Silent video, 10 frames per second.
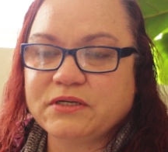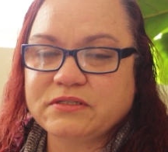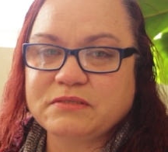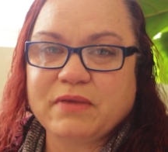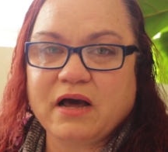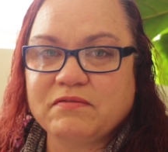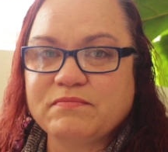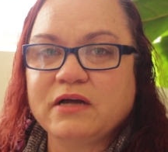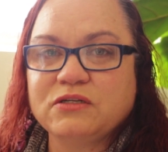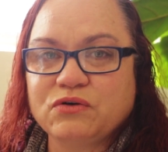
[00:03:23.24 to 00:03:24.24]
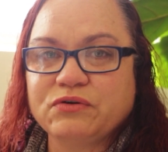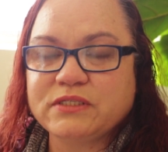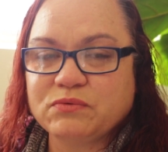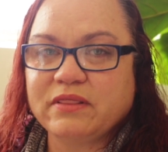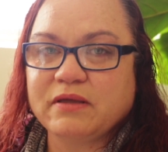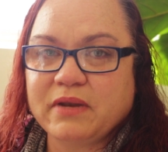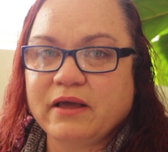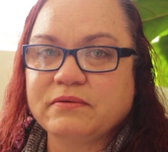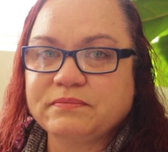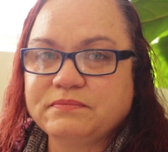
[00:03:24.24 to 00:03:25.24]
because part of my daughter is with them
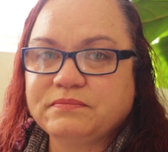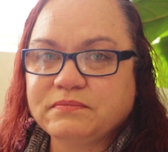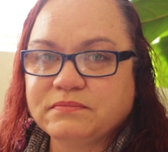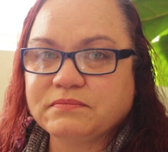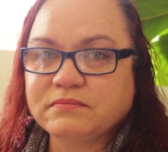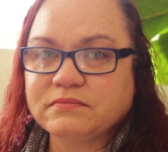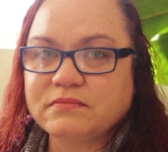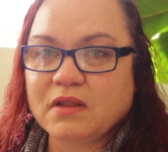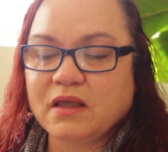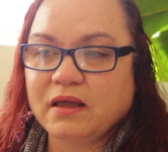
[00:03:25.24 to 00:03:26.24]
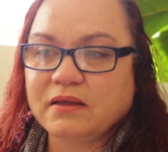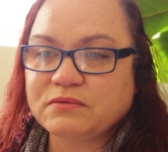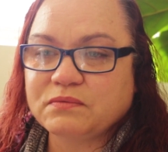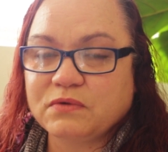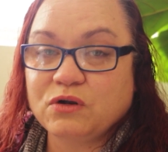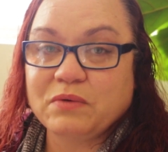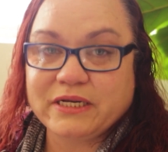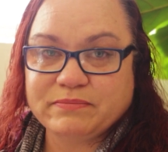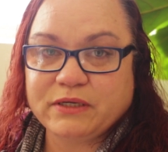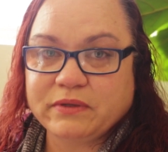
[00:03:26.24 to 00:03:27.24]
now and will
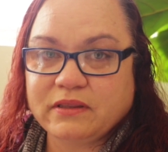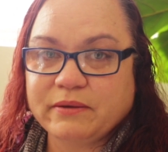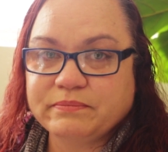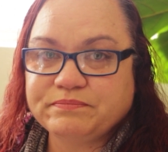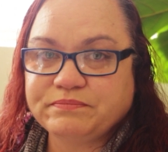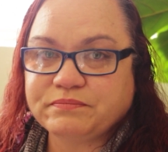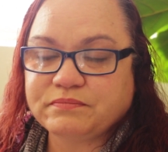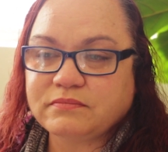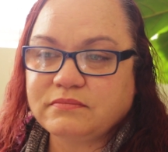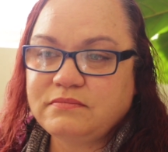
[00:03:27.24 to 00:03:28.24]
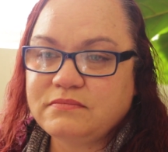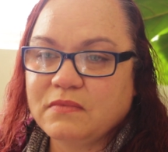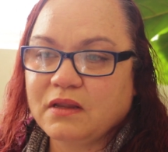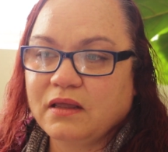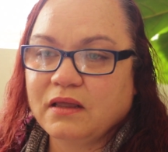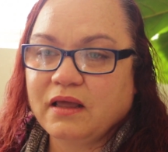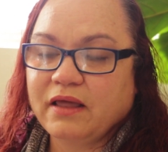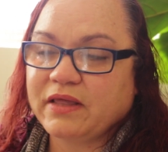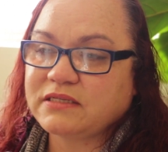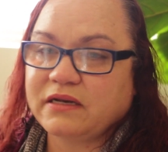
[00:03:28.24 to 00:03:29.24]
always be with them.
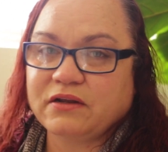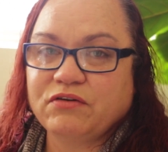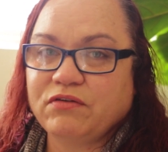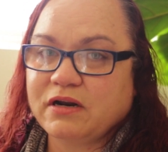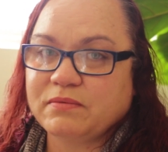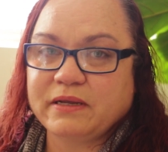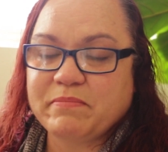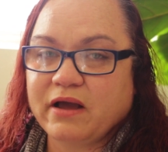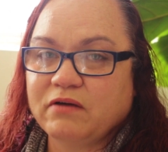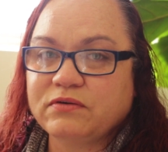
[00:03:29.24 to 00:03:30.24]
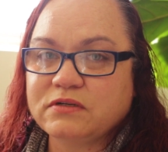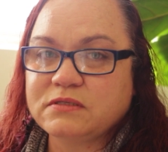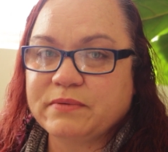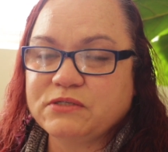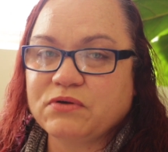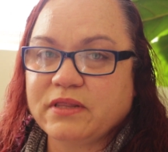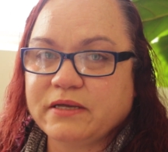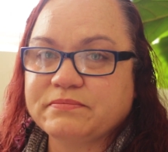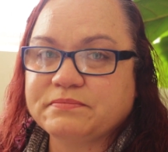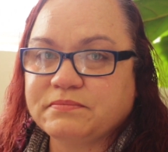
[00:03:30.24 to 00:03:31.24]
It's an incredibly powerful and special
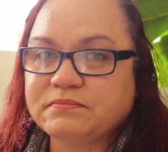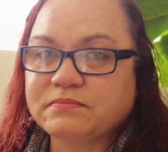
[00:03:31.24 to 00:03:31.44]
thing.